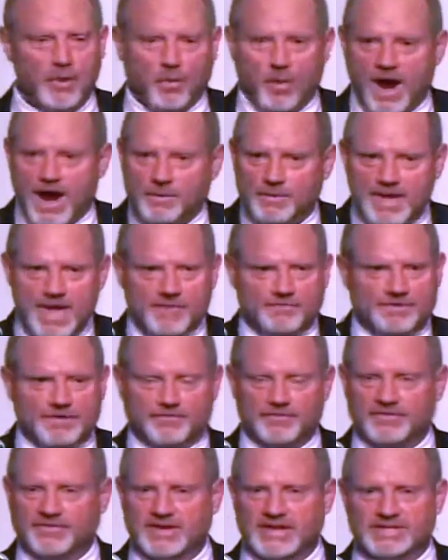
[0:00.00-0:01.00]
why we have
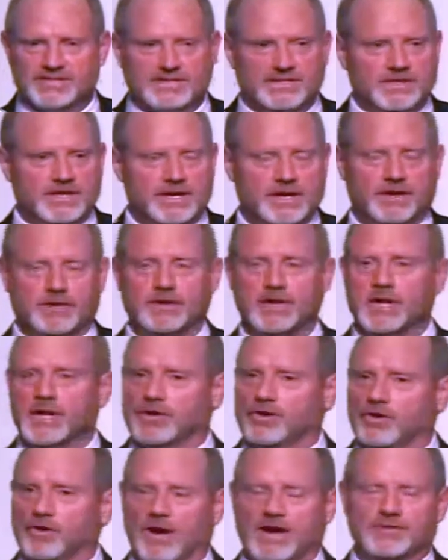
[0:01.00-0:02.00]
different things in there.
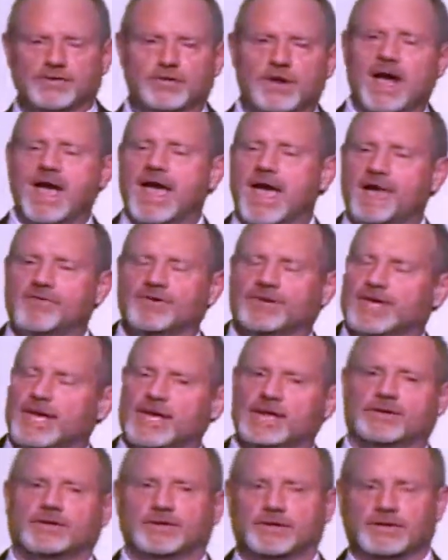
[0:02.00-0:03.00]
You know, I do not
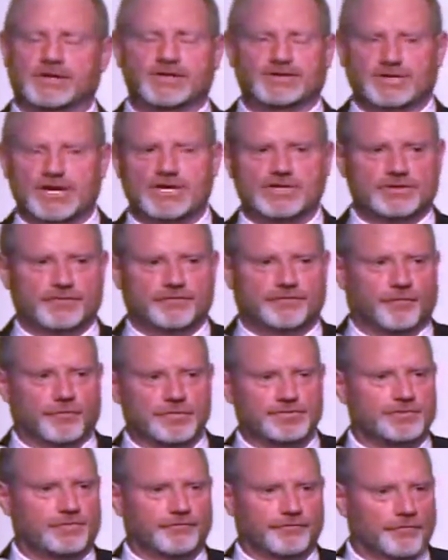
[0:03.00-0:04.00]
advocate the initiation of
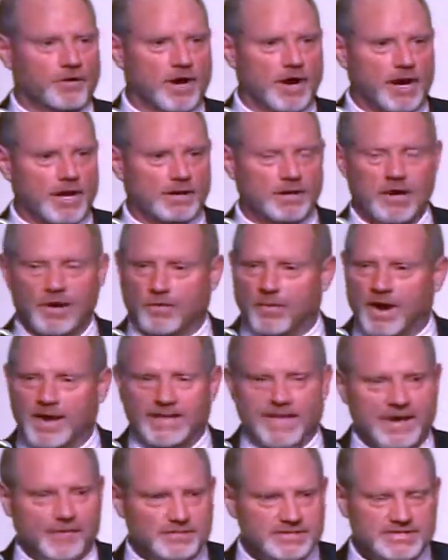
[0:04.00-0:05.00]
force or fraud, why
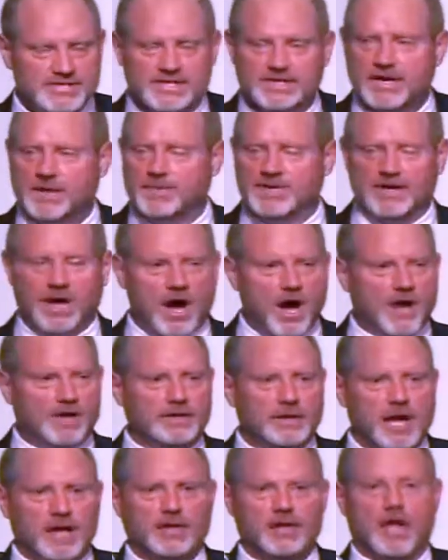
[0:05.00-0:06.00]
that was in there. I mean, on
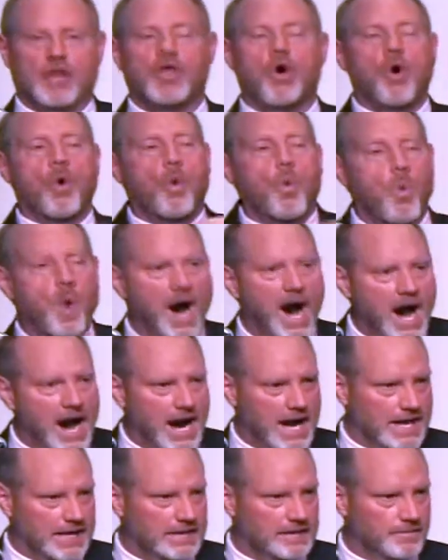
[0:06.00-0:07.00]
and on and on.
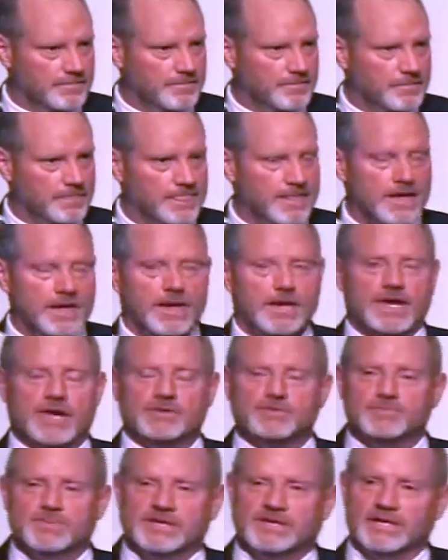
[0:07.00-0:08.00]
Why? It
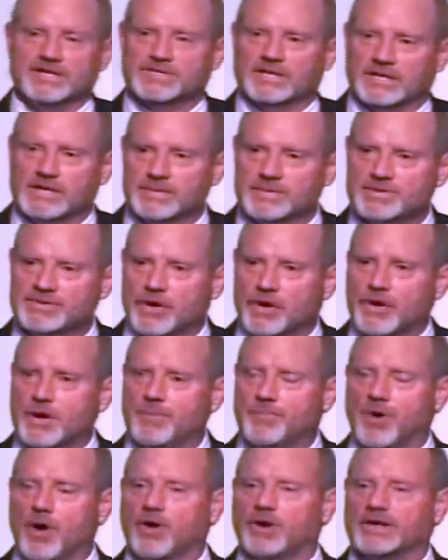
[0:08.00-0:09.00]
was because the Libertarian
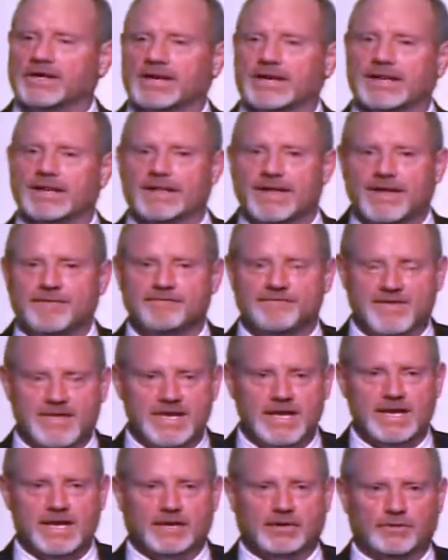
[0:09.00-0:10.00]
Party needed a
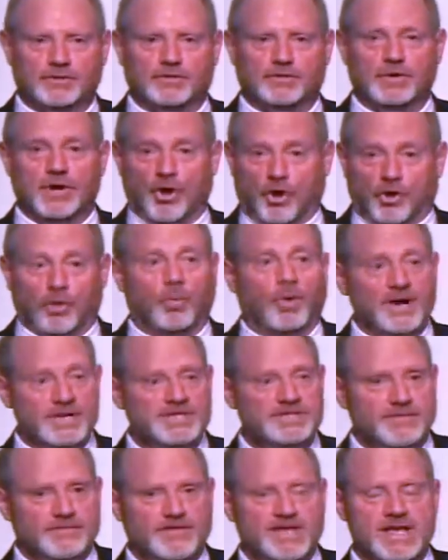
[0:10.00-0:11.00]
vehicle, or was
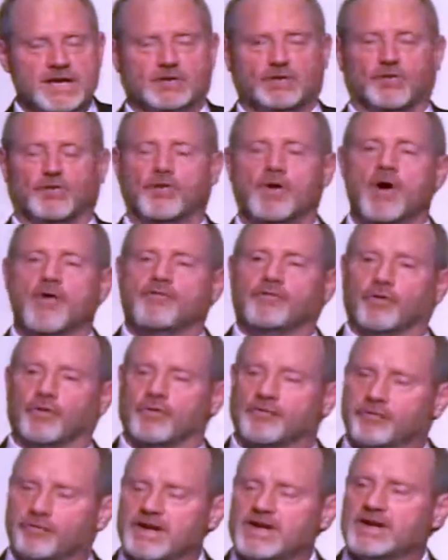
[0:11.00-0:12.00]
the vehicle, for
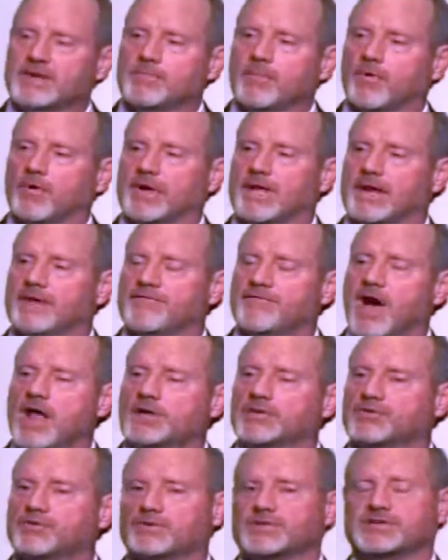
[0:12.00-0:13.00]
freedom-oriented
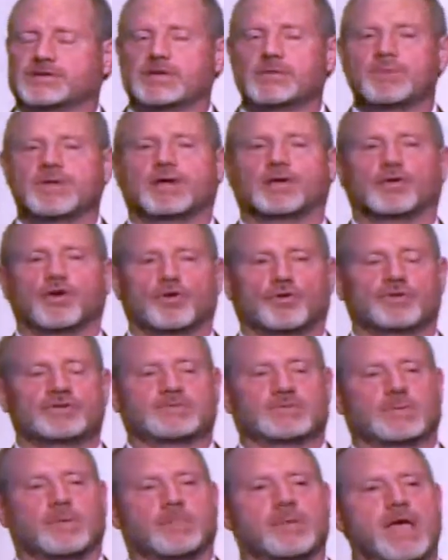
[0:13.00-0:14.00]
voluntarist,
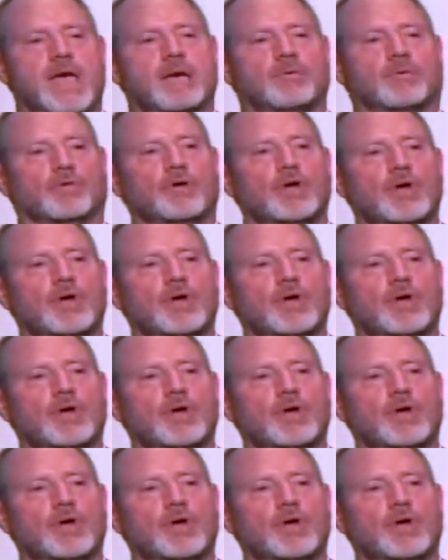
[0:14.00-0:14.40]
leave-me-aloneism to be able